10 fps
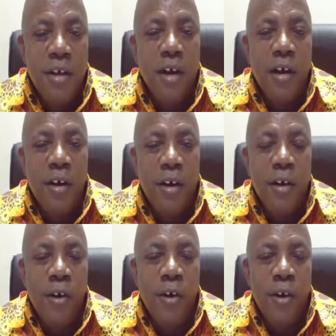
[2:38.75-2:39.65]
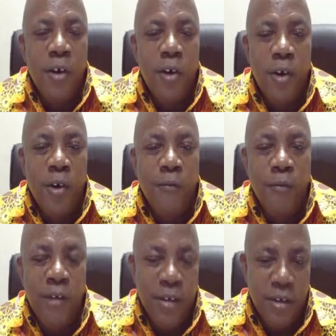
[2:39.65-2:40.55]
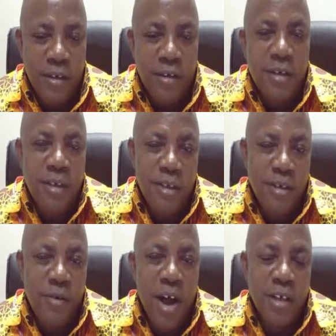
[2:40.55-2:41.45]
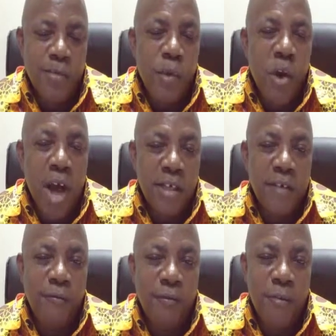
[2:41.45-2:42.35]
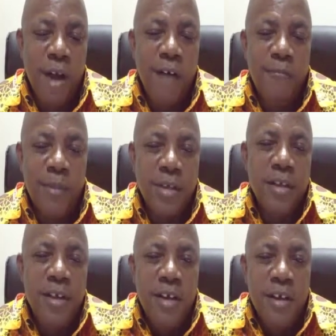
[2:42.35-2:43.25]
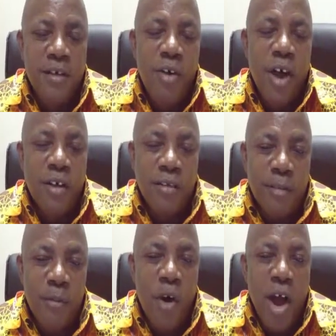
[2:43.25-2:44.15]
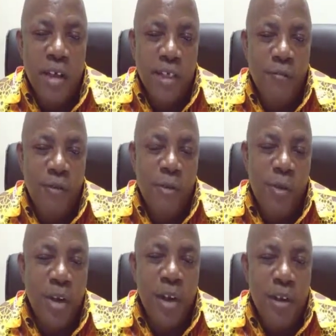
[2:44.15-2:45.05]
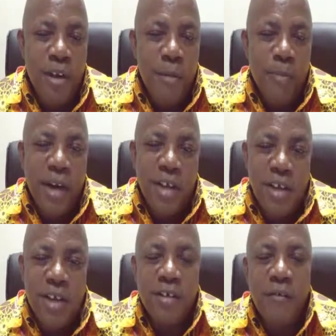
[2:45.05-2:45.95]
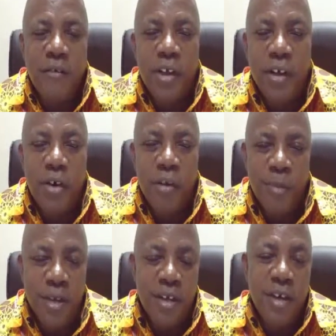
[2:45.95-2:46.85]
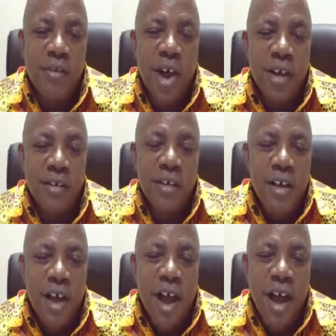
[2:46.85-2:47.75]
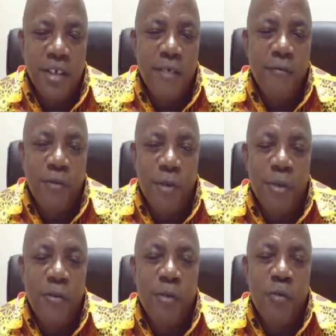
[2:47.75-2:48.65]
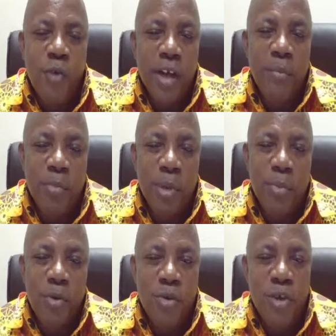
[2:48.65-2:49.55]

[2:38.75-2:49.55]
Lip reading: of living. This requires more action from government, requires more action from other managers of the economy. It requires action from even working people,